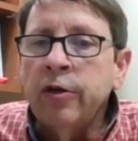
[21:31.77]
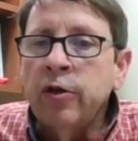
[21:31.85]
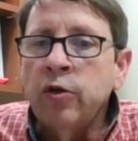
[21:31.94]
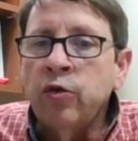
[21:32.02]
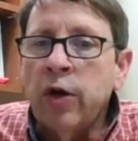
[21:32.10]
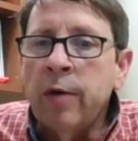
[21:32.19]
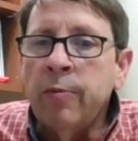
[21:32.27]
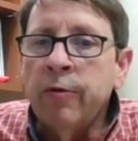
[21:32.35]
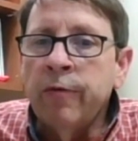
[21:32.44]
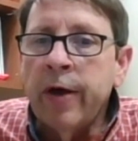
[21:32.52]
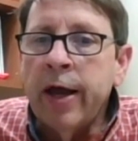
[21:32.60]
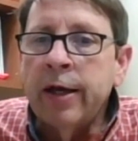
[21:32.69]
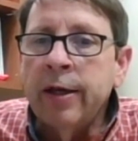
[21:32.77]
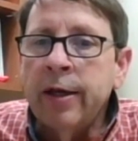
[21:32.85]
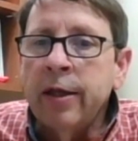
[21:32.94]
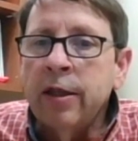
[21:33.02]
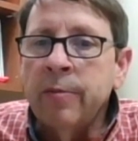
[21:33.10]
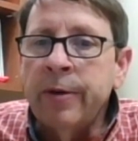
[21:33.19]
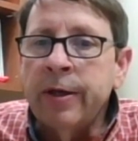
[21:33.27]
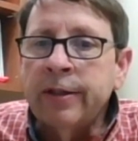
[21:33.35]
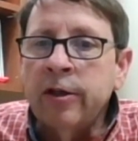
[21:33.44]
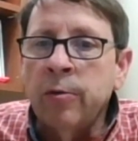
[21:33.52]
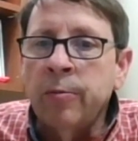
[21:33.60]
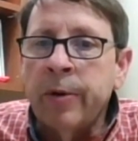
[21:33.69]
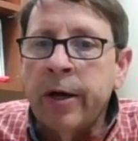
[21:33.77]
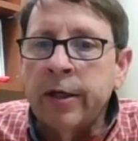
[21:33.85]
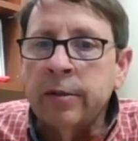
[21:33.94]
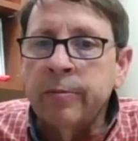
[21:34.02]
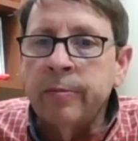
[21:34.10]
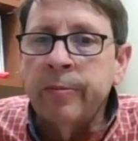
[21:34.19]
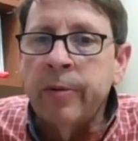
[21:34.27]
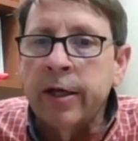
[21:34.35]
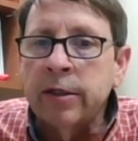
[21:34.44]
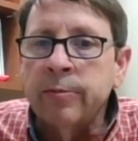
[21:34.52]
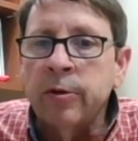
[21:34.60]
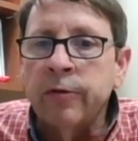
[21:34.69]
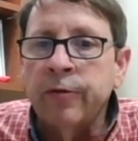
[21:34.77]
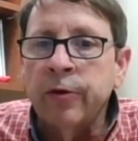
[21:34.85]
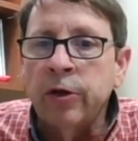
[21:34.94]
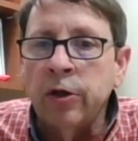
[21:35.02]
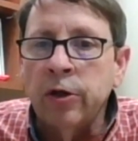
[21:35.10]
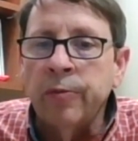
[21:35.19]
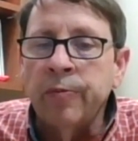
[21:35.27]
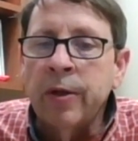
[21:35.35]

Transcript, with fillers: to try to provide the best help possible for you